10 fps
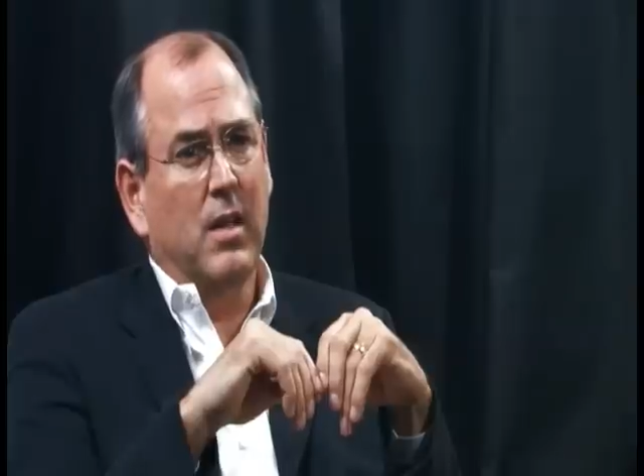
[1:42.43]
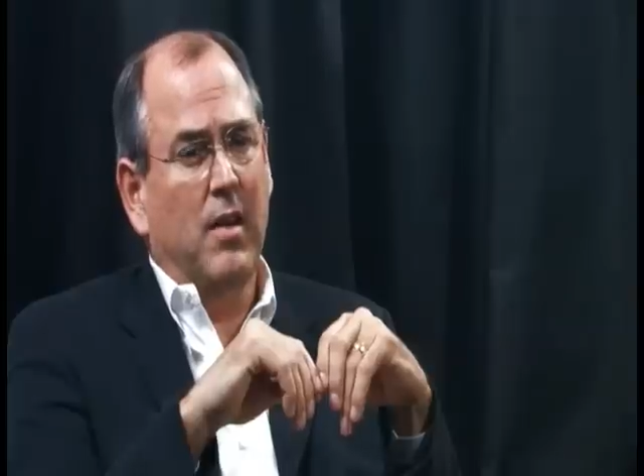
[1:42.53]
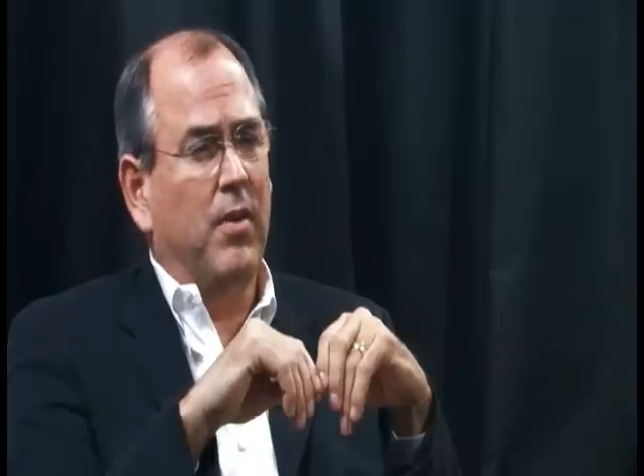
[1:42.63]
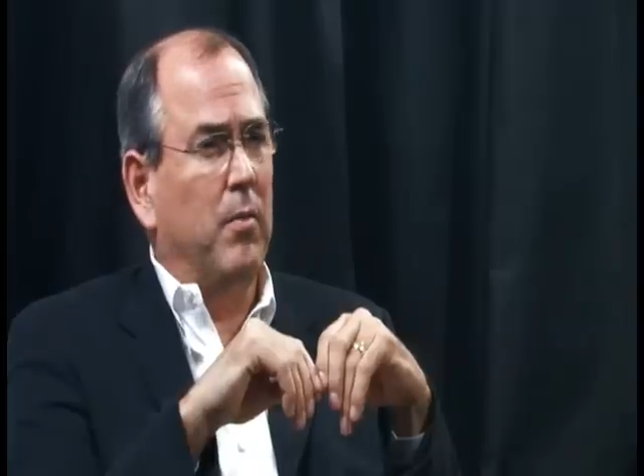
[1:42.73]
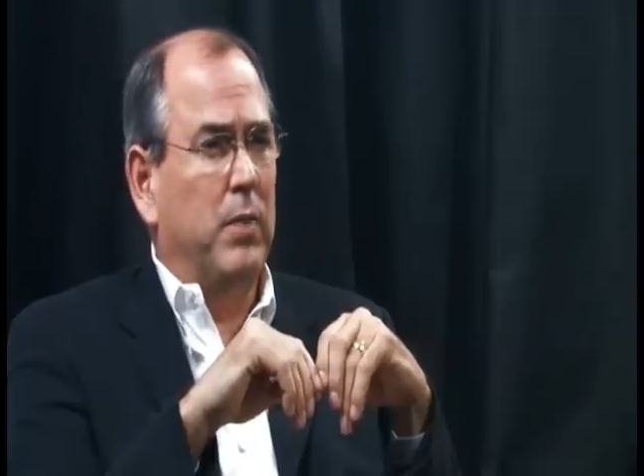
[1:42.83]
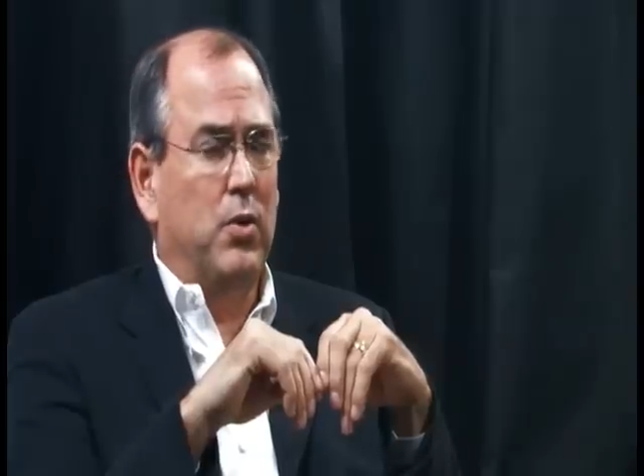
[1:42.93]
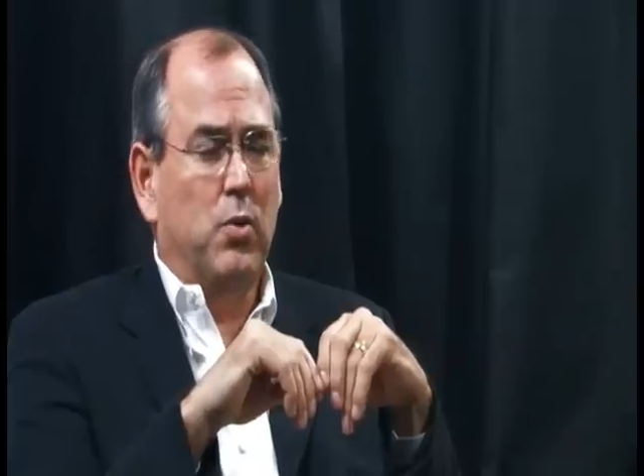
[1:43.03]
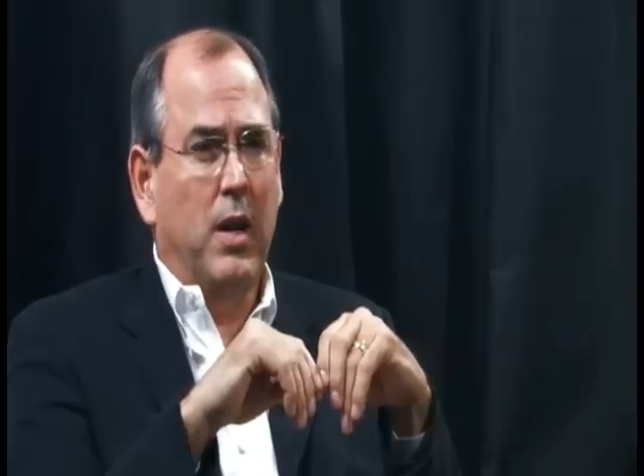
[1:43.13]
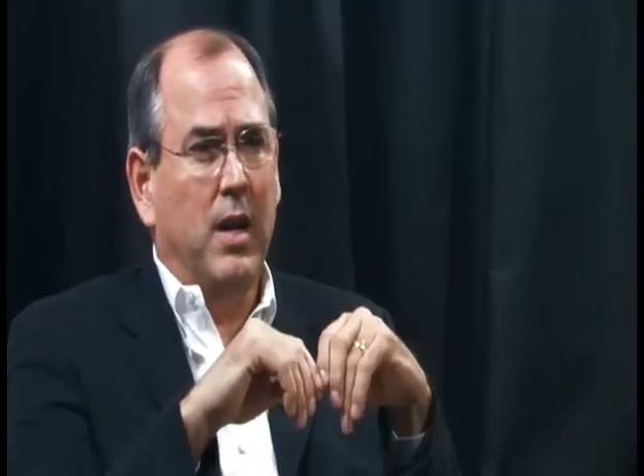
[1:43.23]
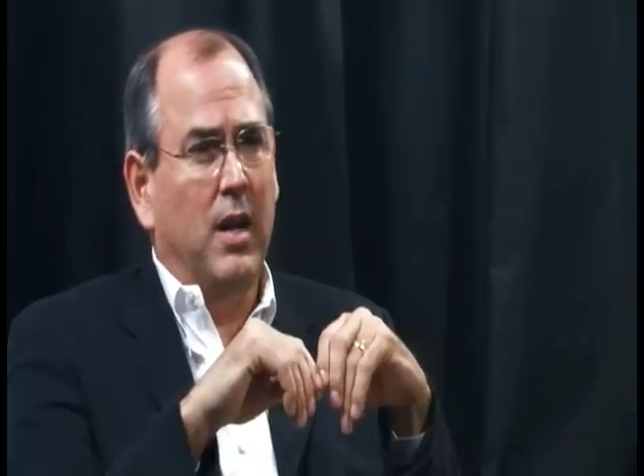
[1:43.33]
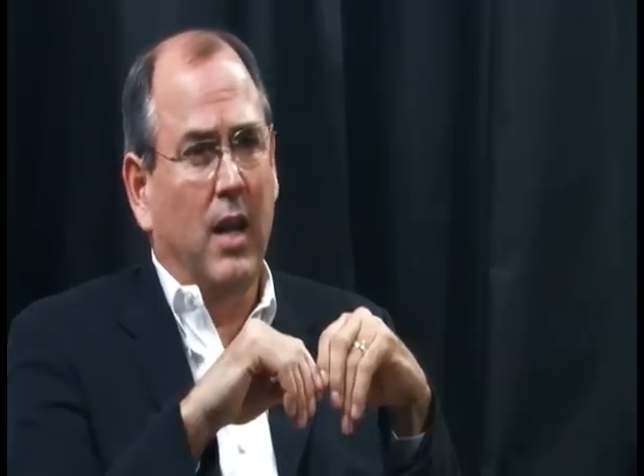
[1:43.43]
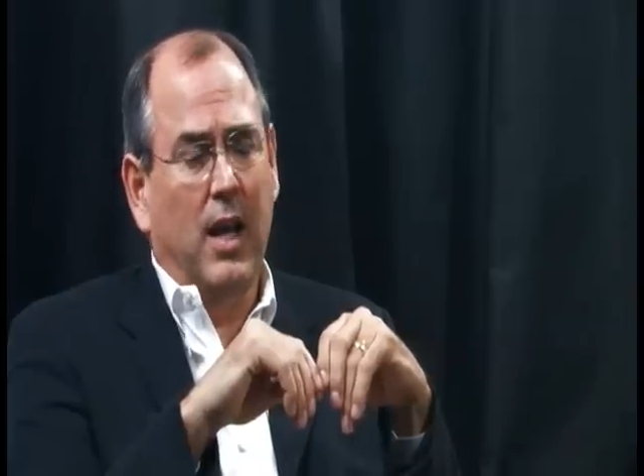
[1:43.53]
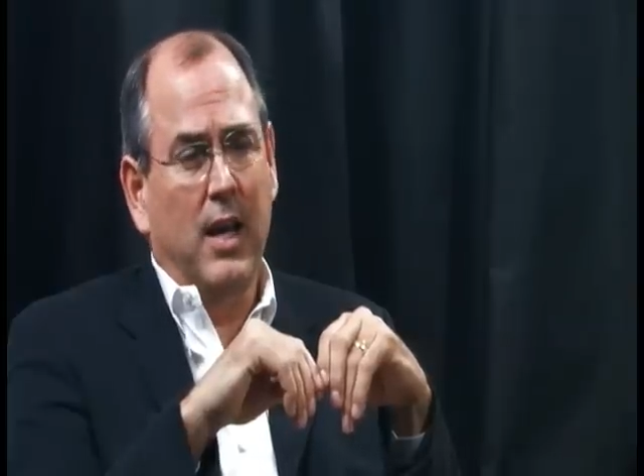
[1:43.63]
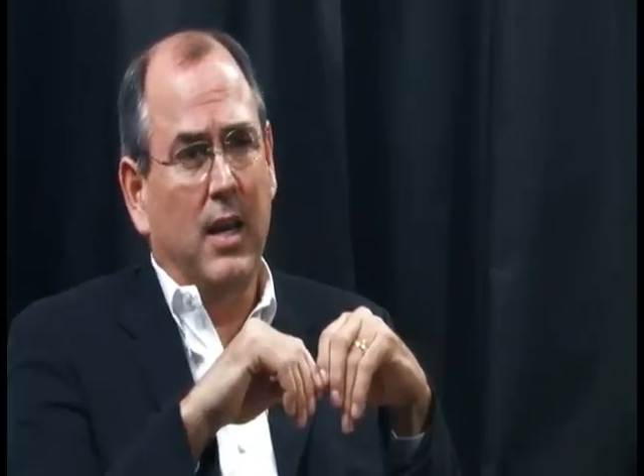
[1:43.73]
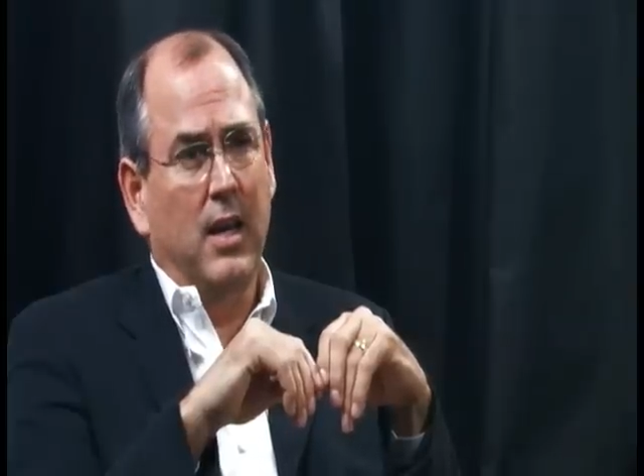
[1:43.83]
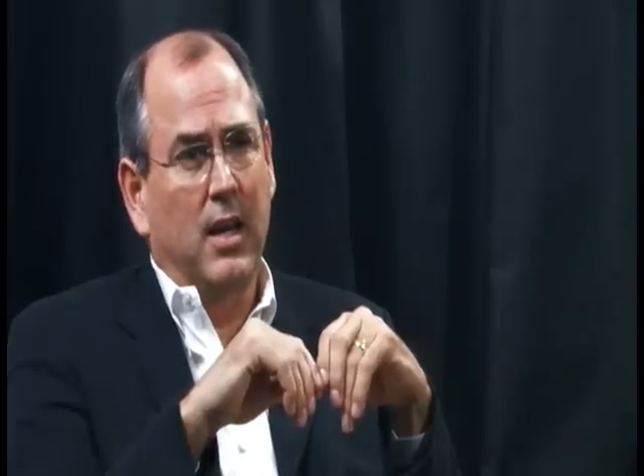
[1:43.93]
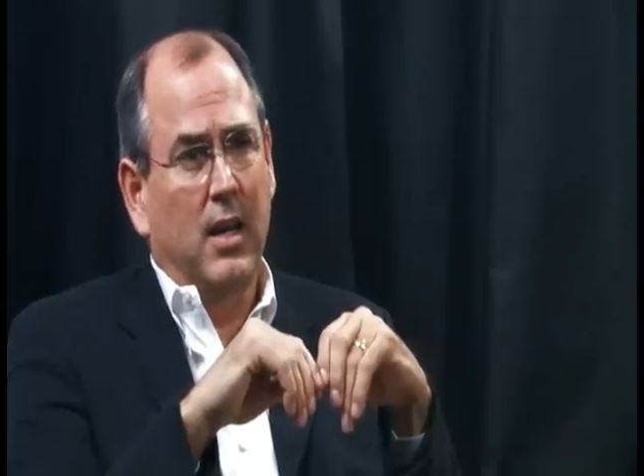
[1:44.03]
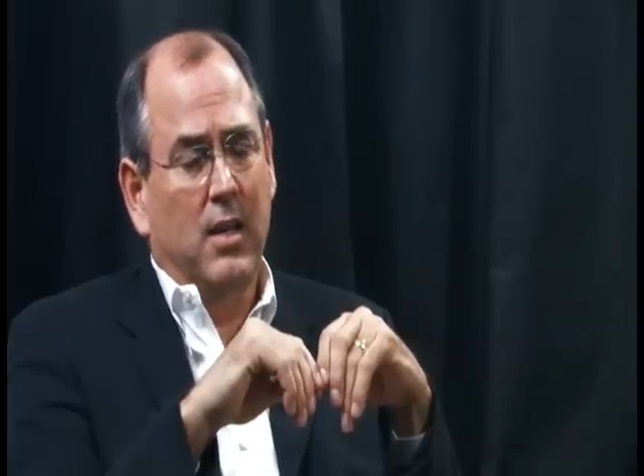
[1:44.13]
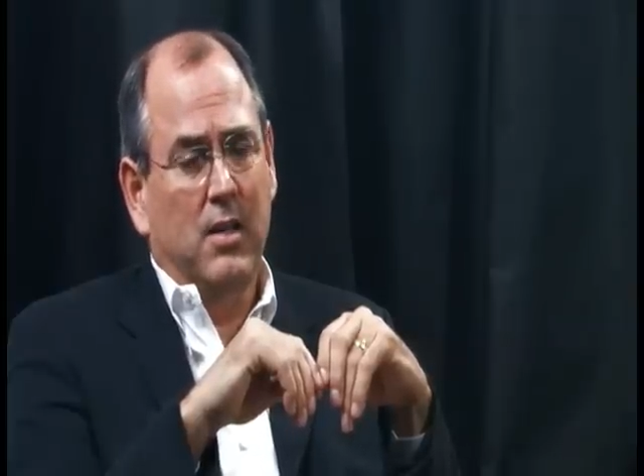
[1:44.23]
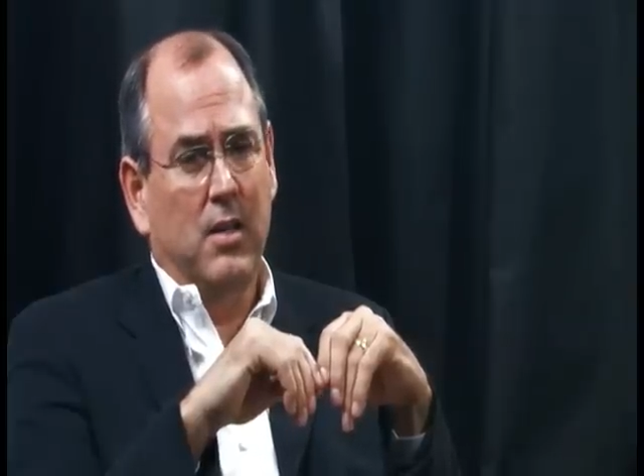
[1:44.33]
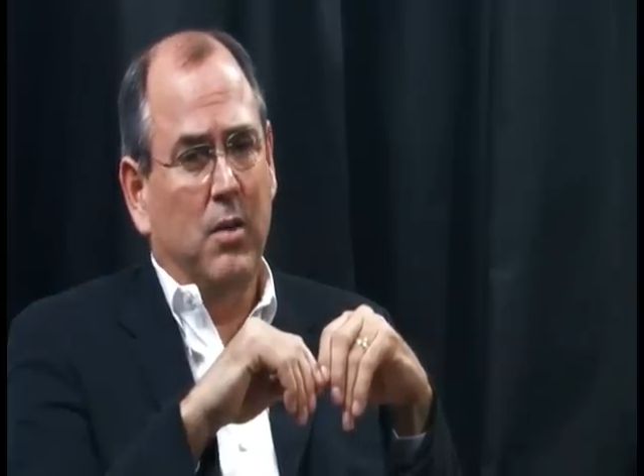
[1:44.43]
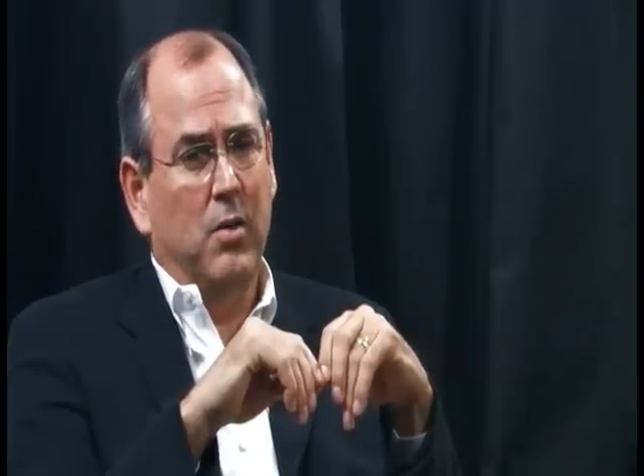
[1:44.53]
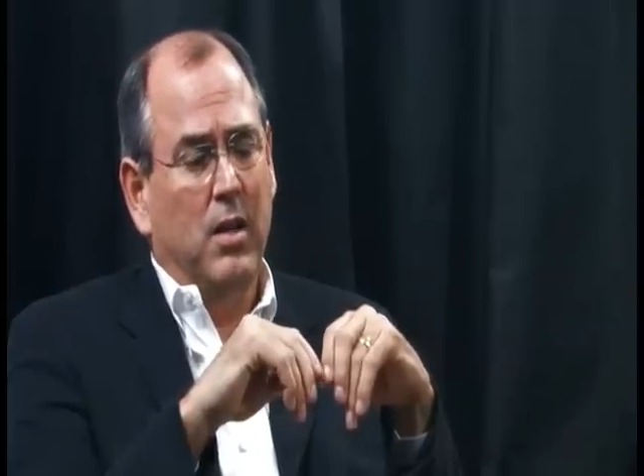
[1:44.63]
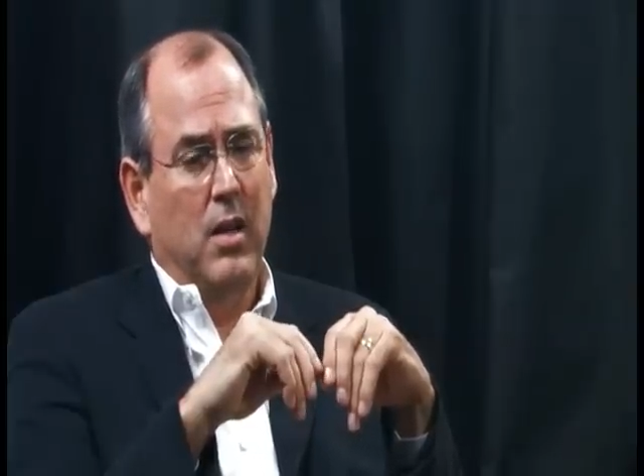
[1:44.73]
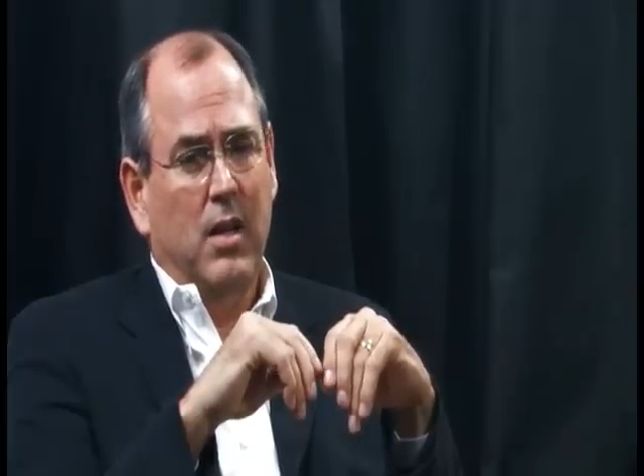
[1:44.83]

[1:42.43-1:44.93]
I felt betrayed and lied to.